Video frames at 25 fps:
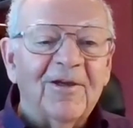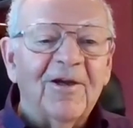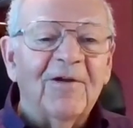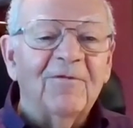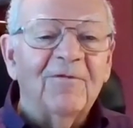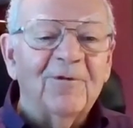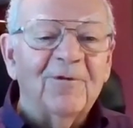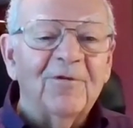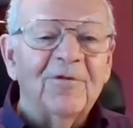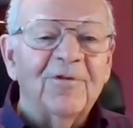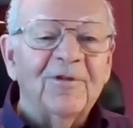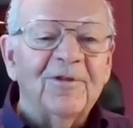Yeah,
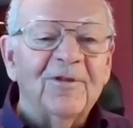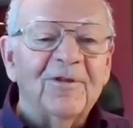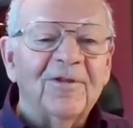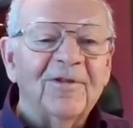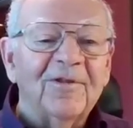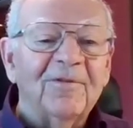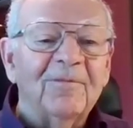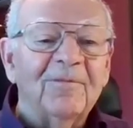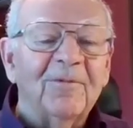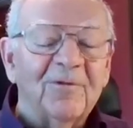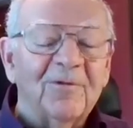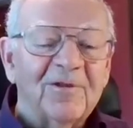we
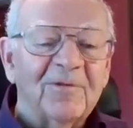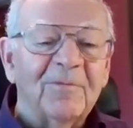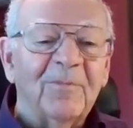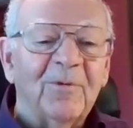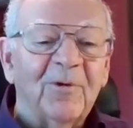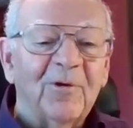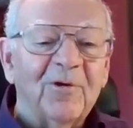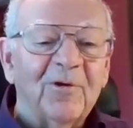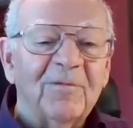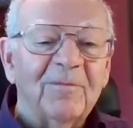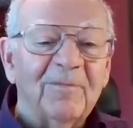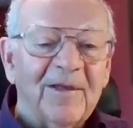covered the
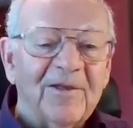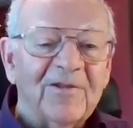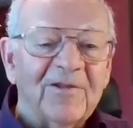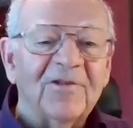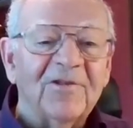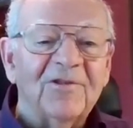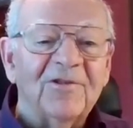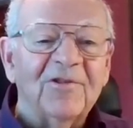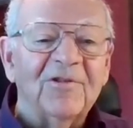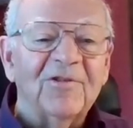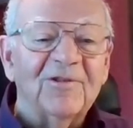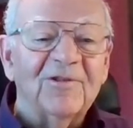most important
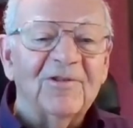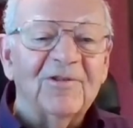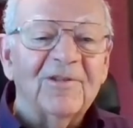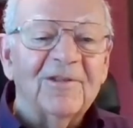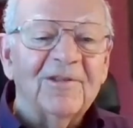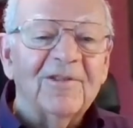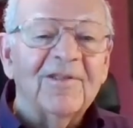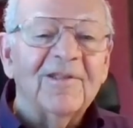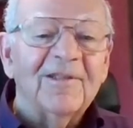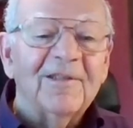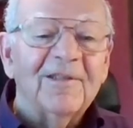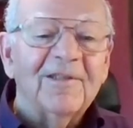
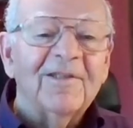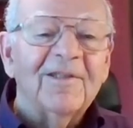messages.